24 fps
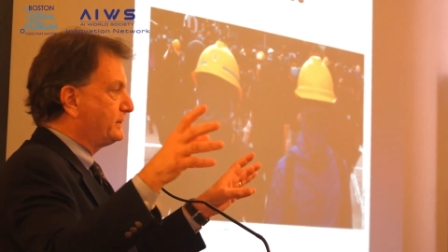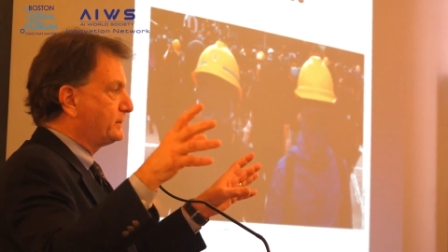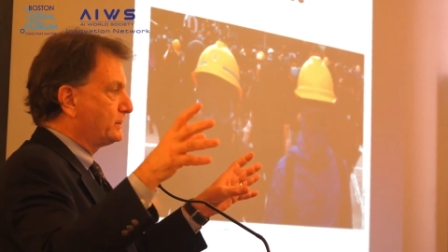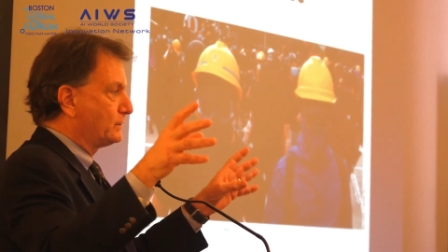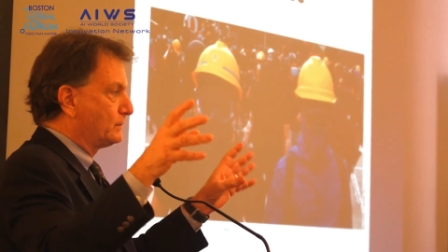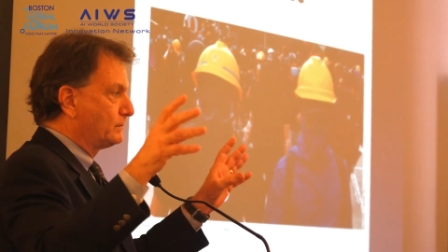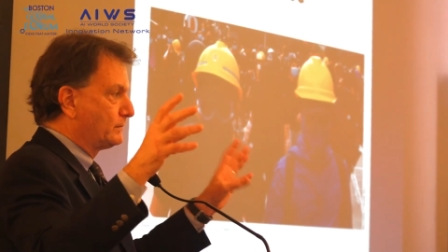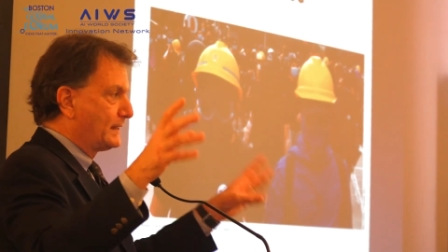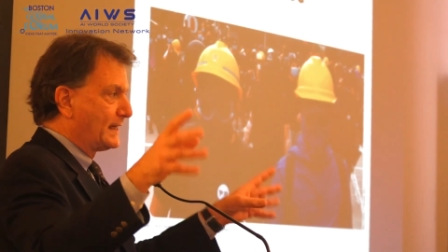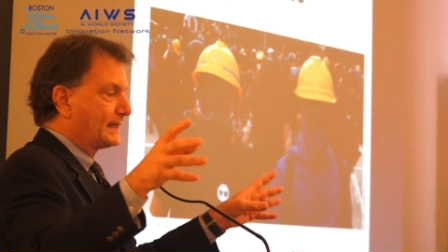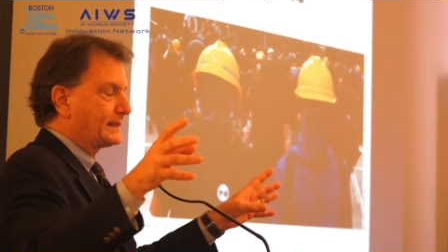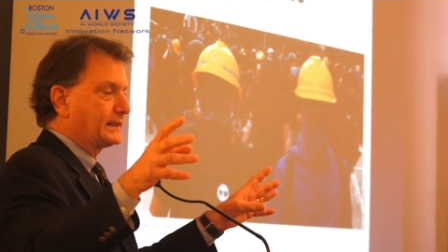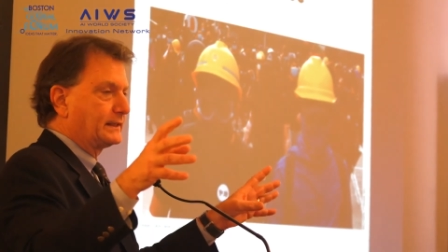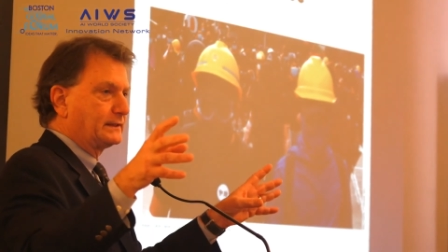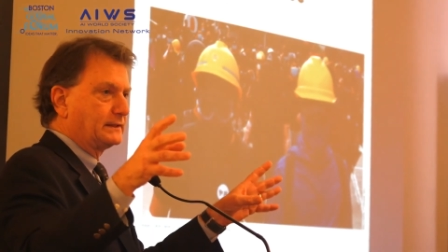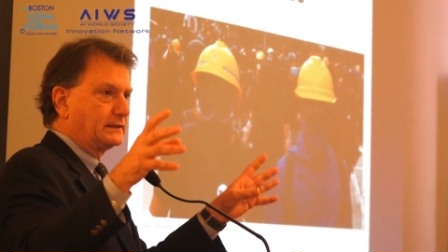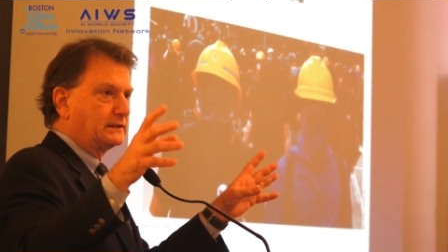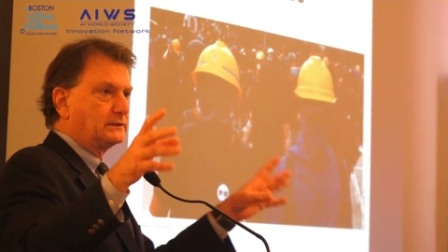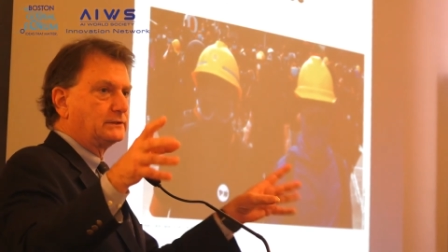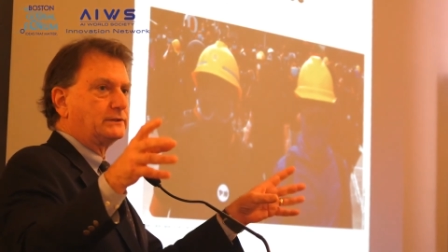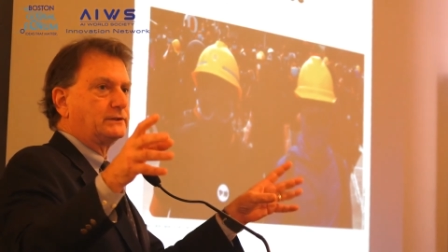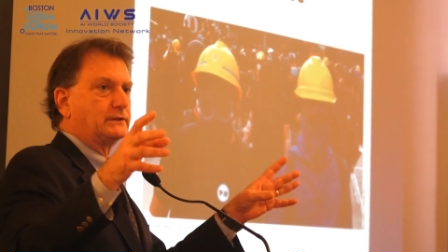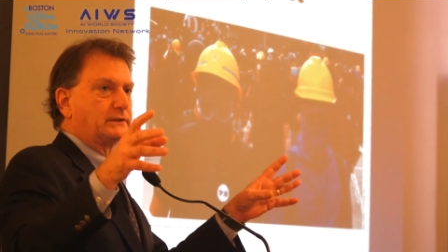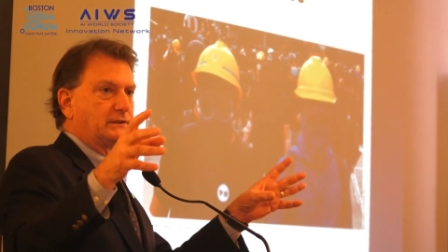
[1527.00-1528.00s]
and facial
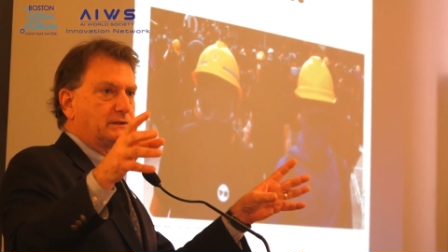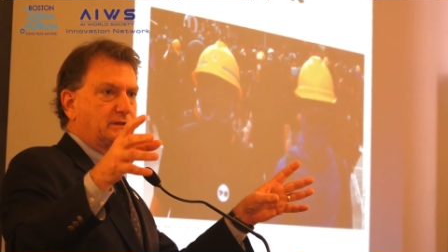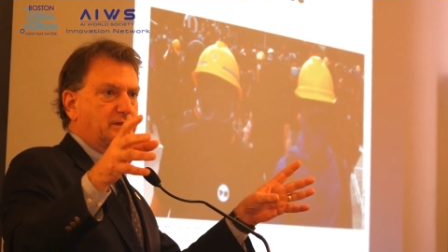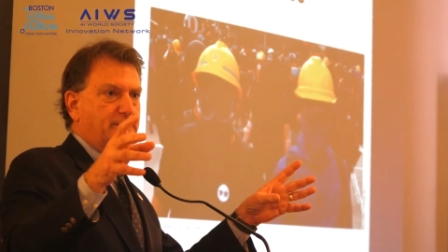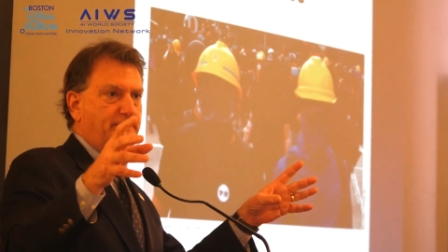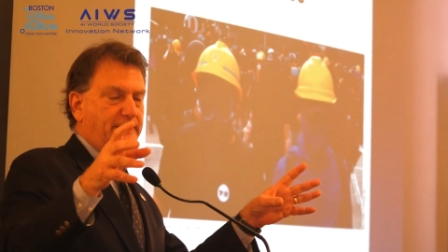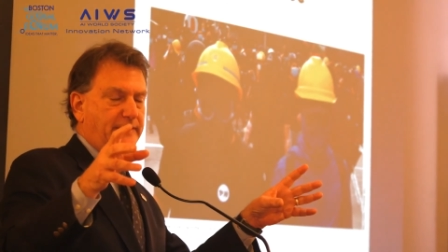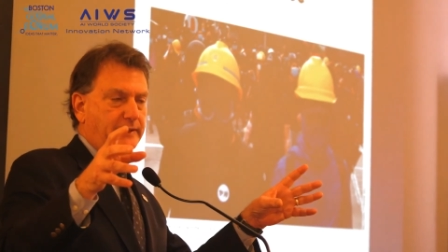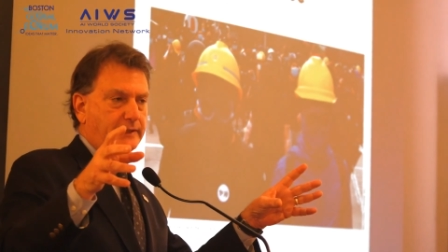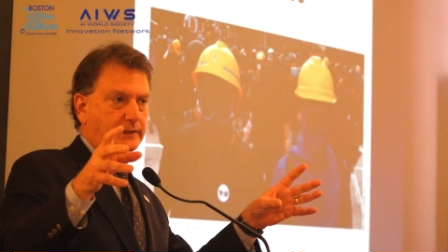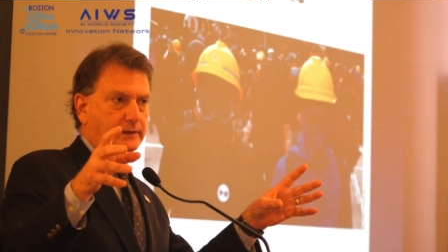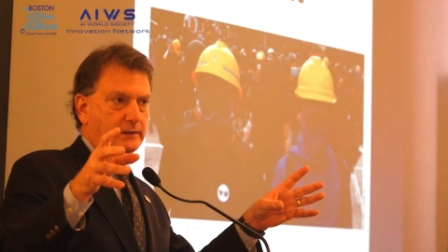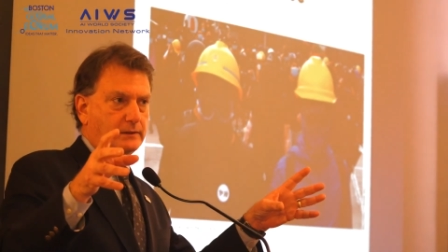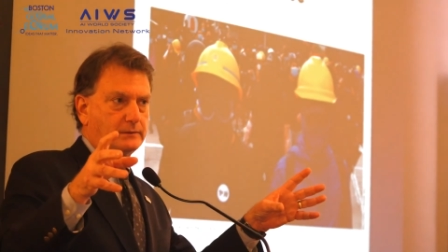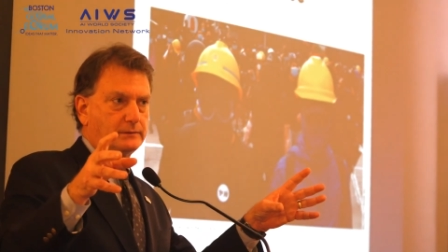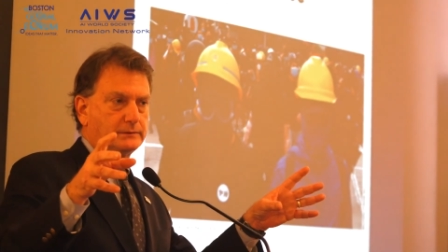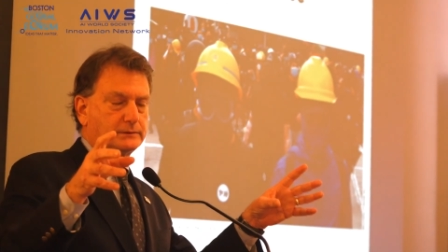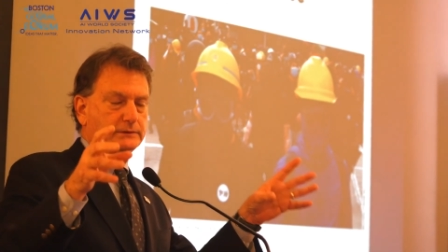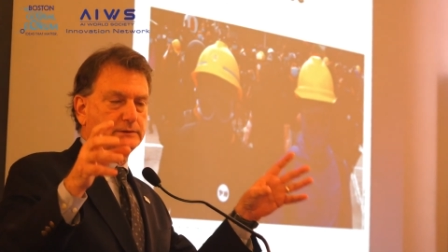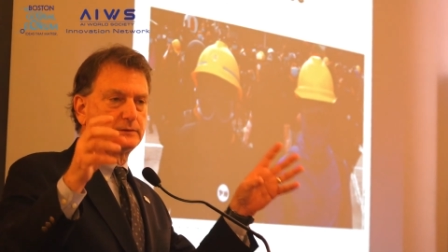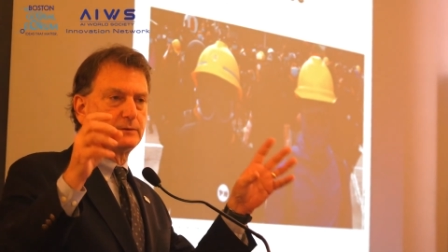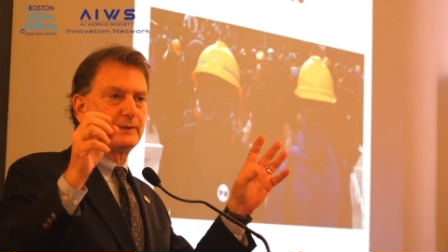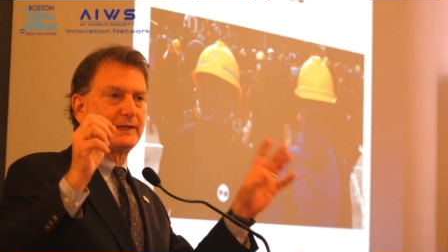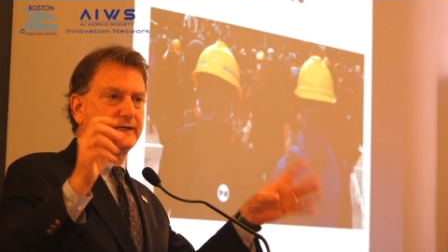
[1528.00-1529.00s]
recognition is
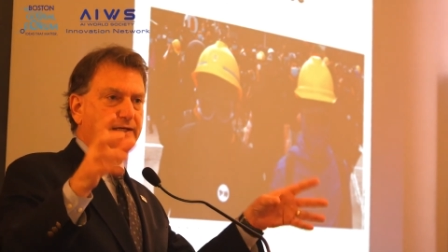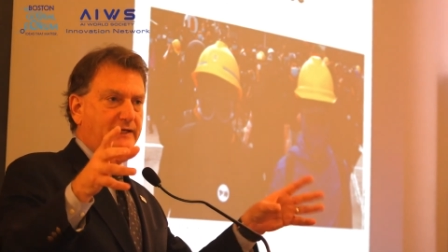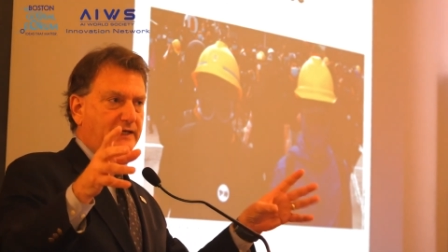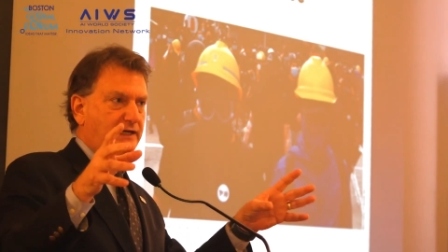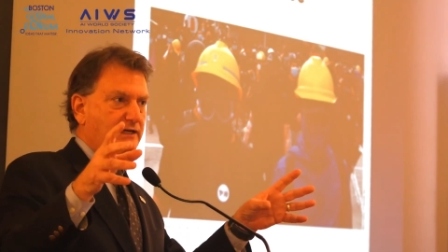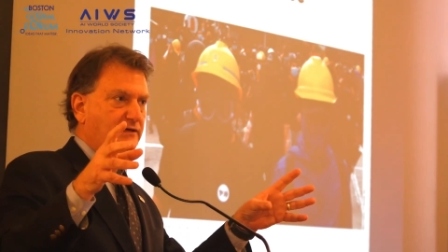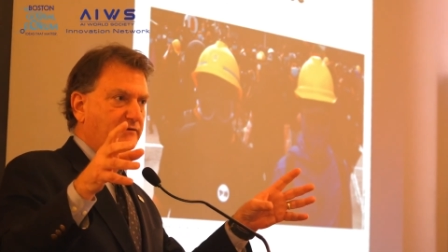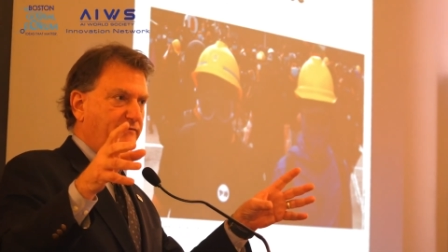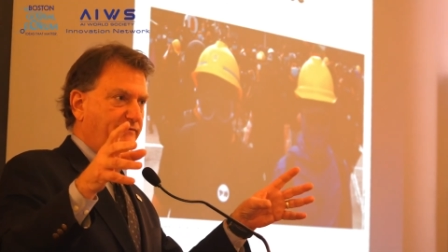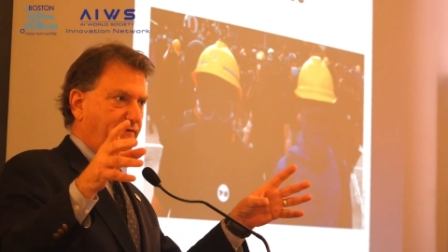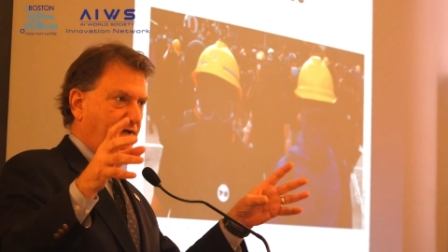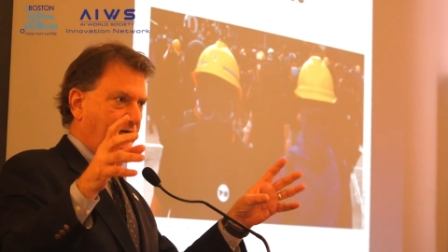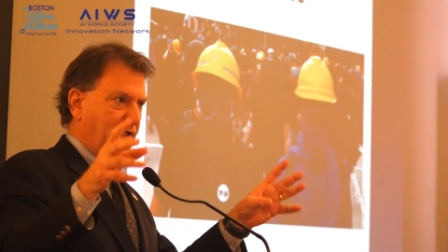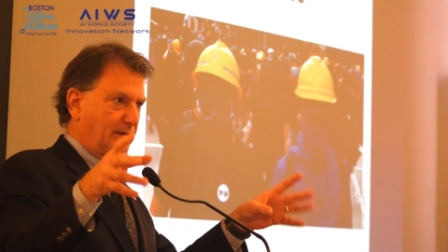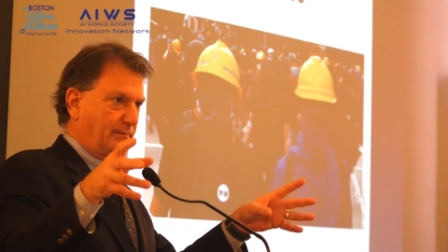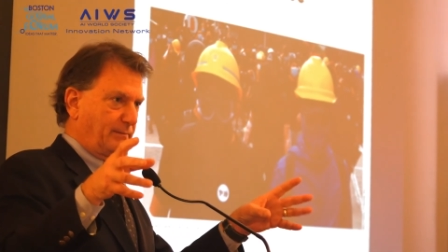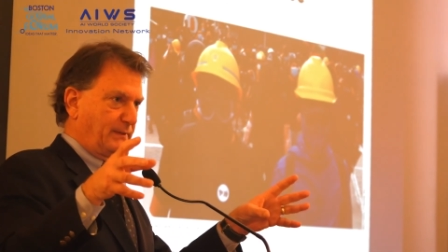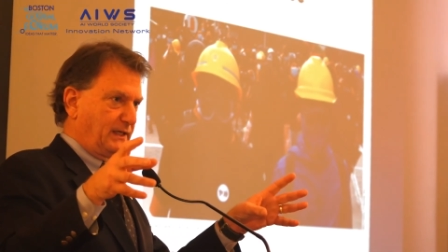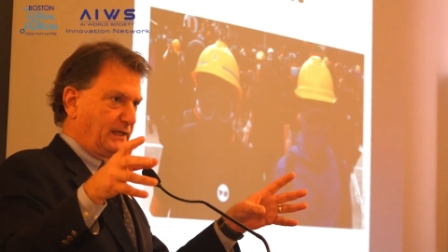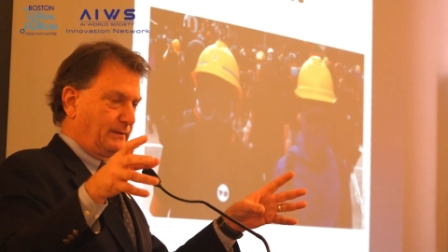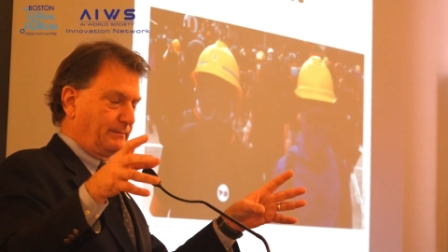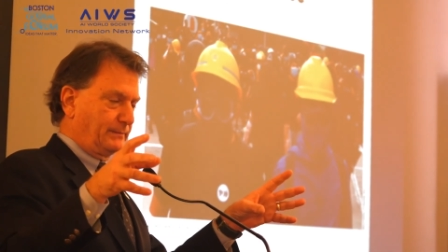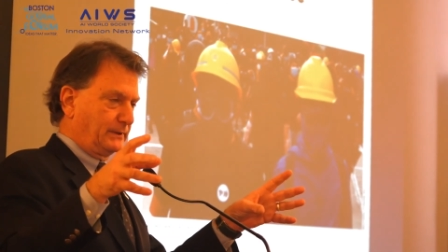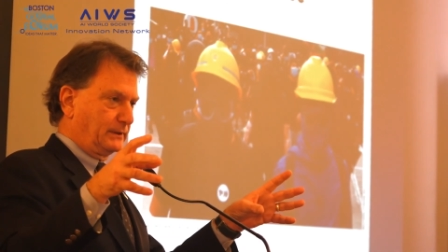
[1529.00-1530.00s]
being used to
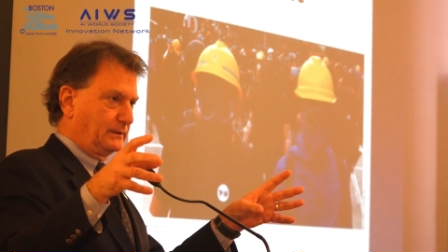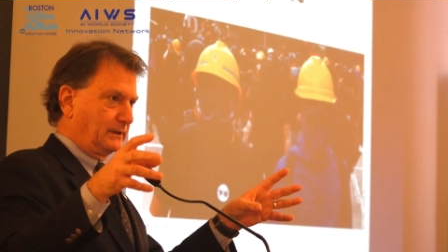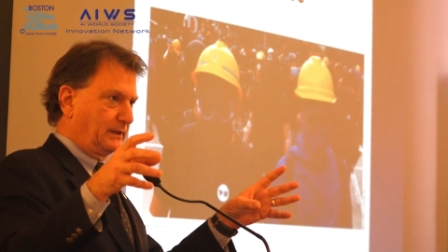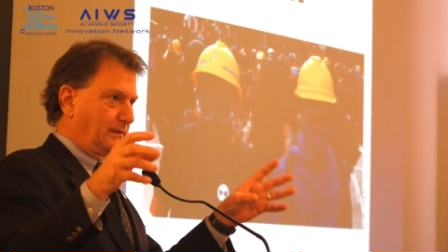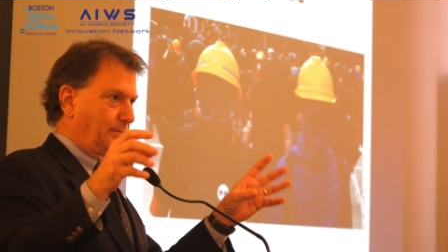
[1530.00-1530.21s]
identify